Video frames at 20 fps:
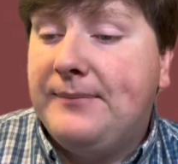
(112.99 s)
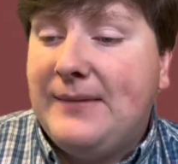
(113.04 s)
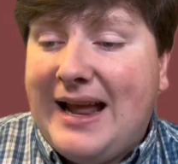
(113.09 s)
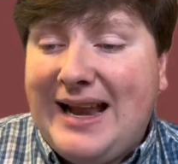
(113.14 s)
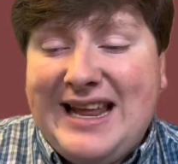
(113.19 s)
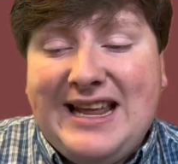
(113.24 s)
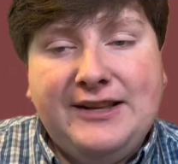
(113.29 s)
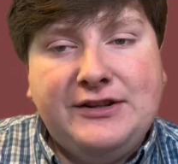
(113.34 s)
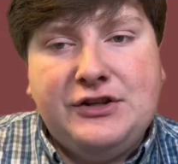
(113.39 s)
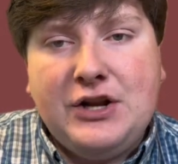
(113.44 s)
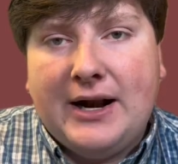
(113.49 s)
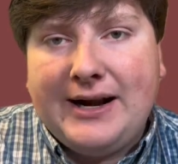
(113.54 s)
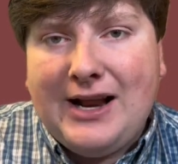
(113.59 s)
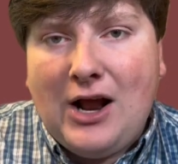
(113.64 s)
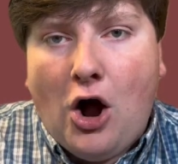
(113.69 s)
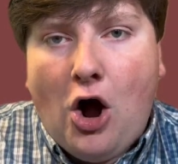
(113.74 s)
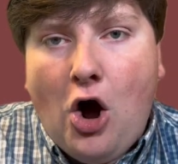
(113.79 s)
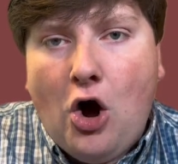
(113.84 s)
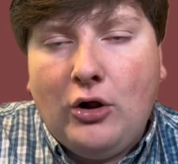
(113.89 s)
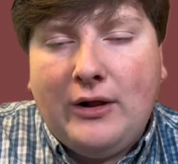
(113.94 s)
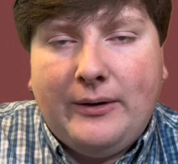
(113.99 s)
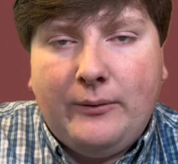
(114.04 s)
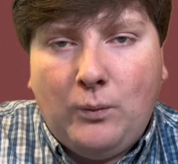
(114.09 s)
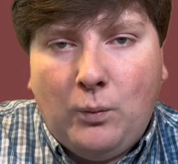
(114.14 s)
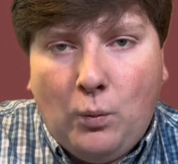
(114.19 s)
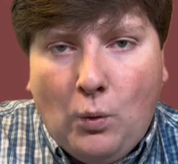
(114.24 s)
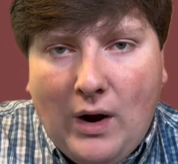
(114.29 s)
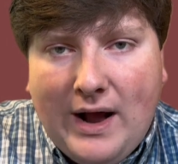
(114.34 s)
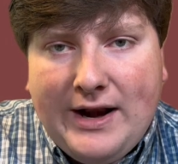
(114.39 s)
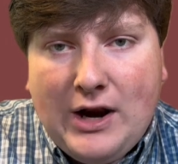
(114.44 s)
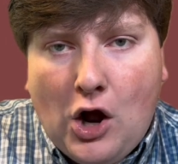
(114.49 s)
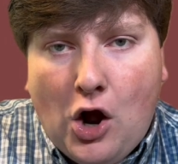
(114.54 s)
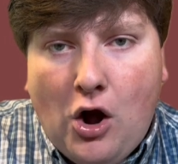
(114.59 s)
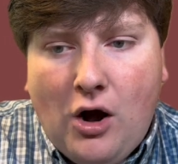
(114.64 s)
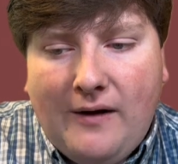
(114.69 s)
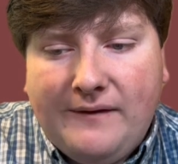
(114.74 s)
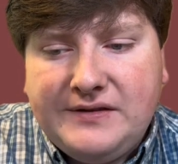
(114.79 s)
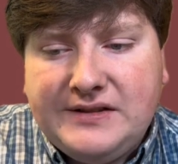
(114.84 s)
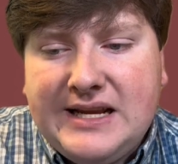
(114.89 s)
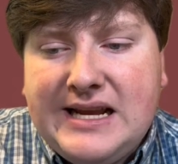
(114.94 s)
And he's done it all in one
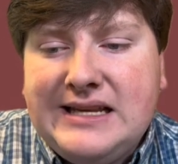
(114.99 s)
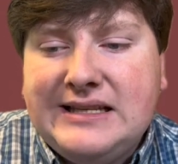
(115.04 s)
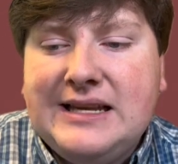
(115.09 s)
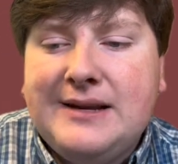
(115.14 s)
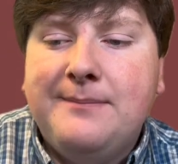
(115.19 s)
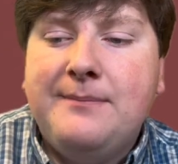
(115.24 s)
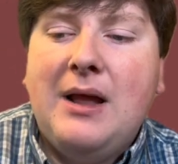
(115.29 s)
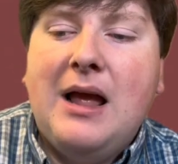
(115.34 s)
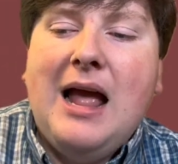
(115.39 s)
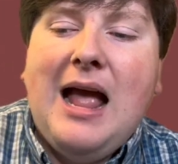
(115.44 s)
offseason.